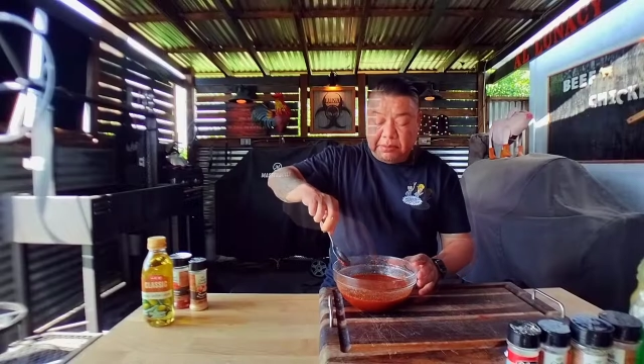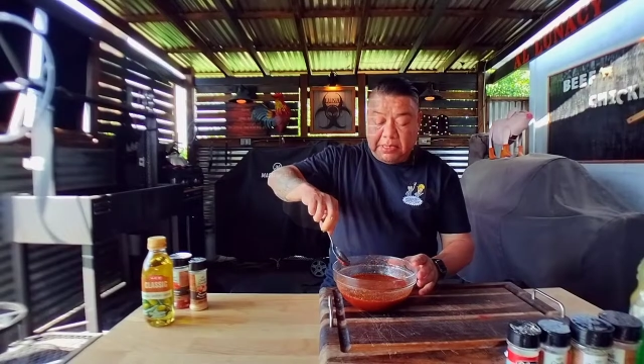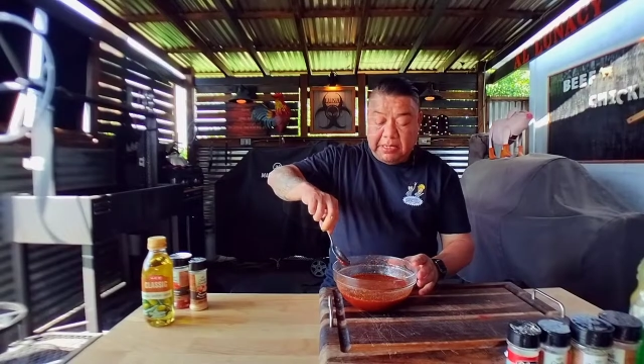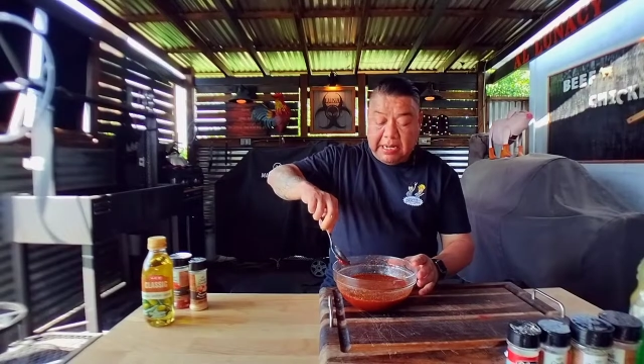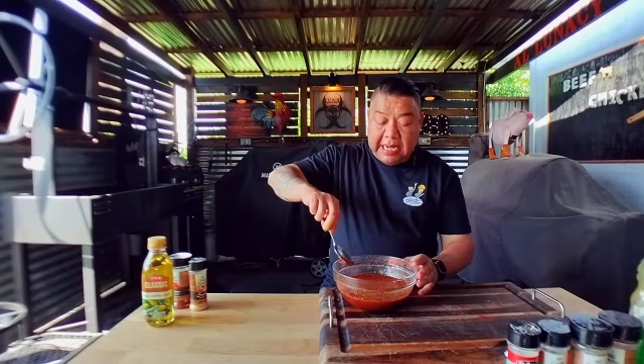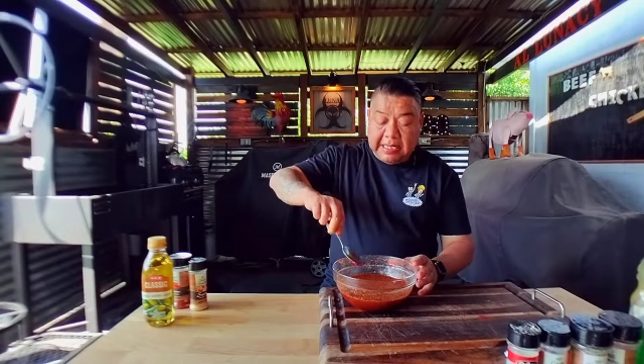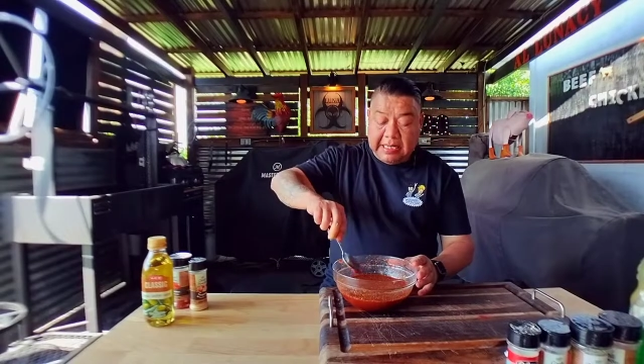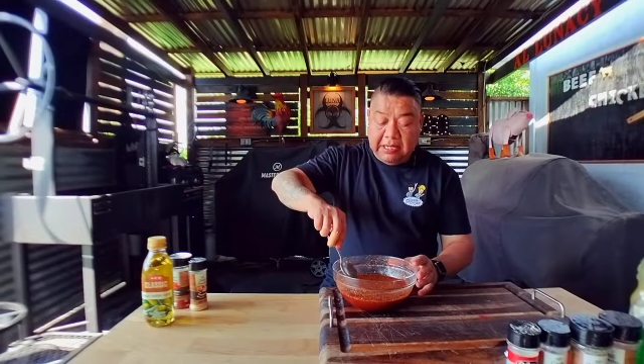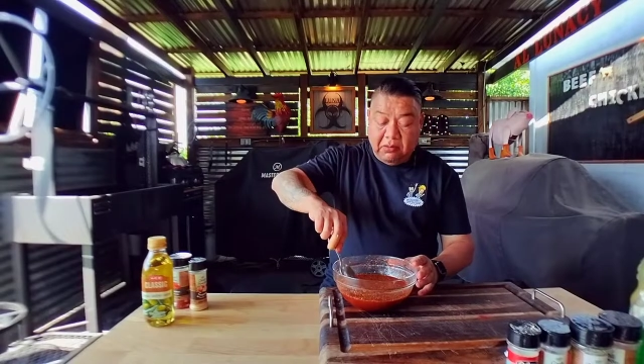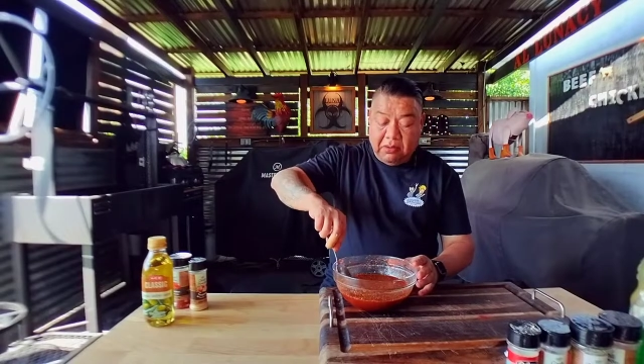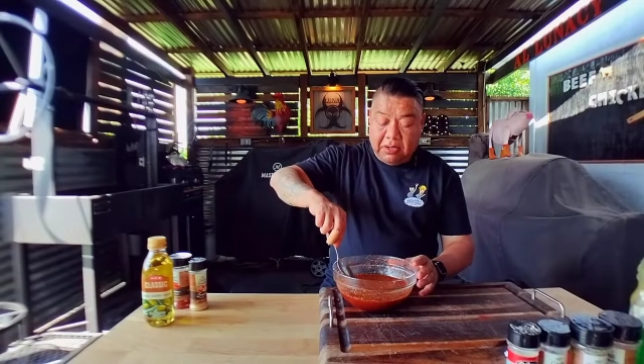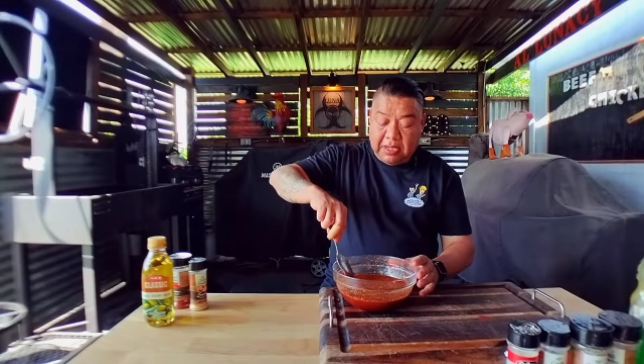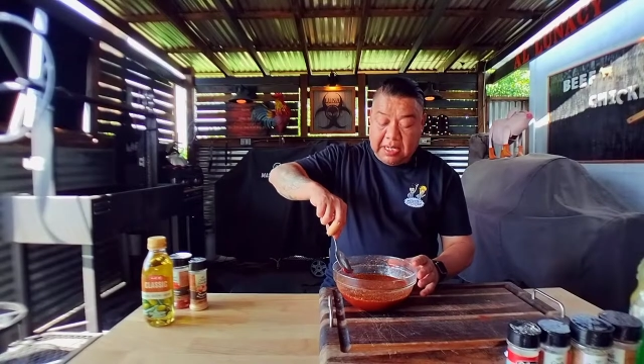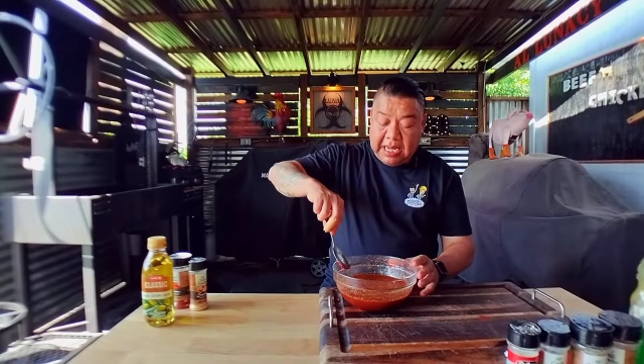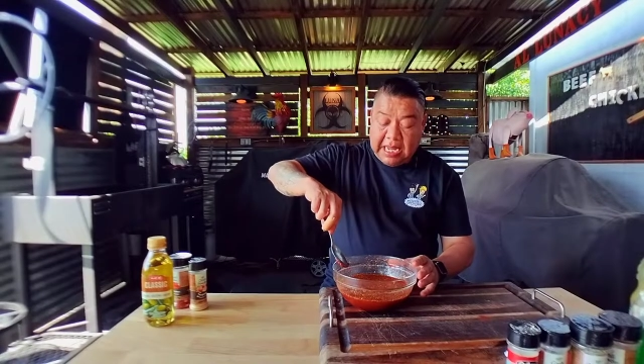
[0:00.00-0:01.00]
But I think
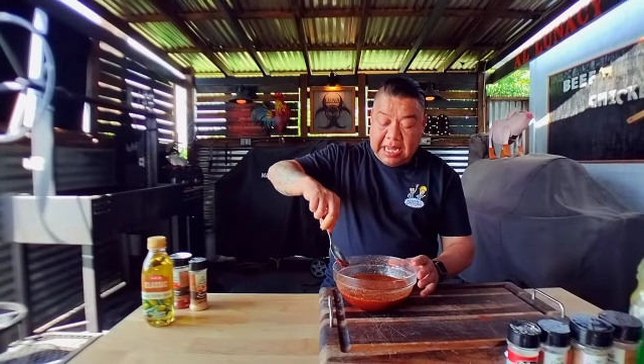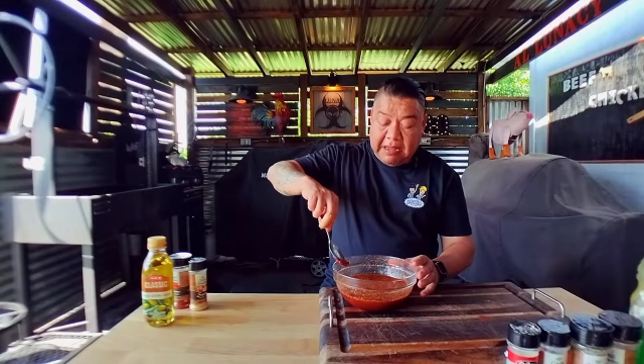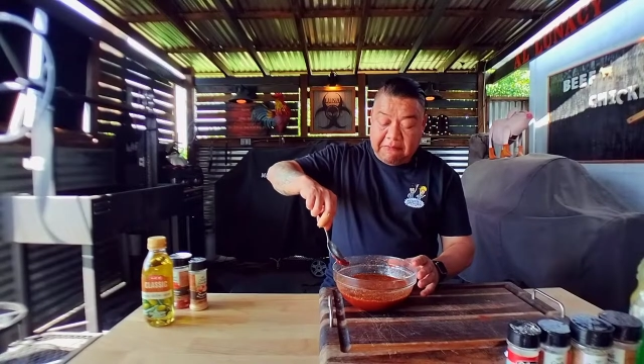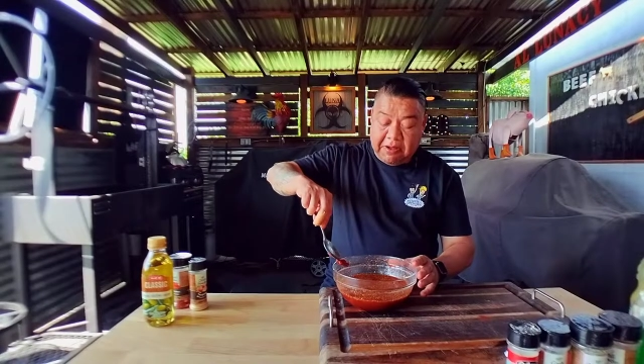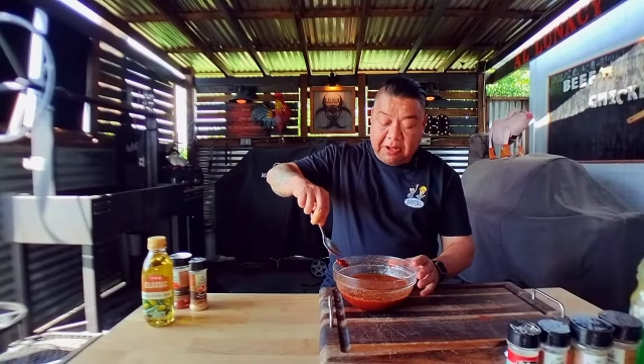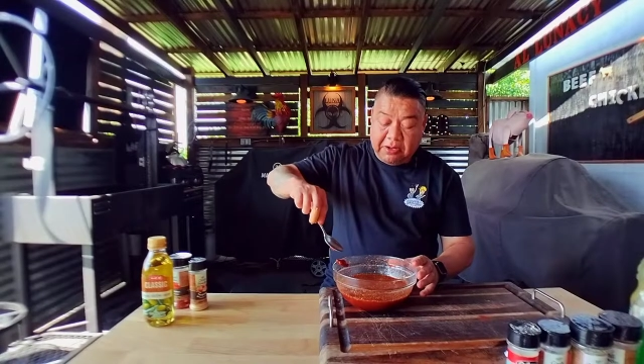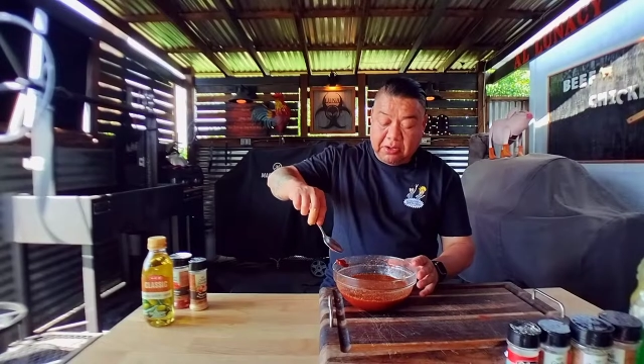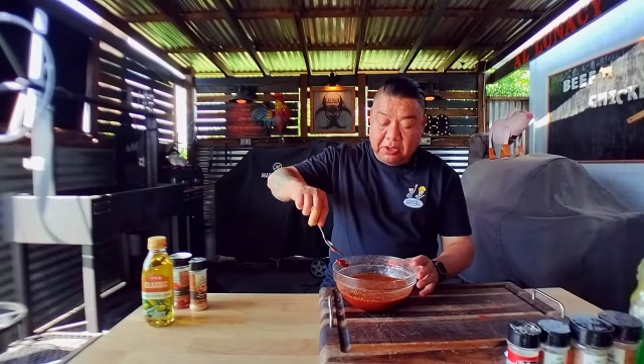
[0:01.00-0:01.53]
we're gonna have a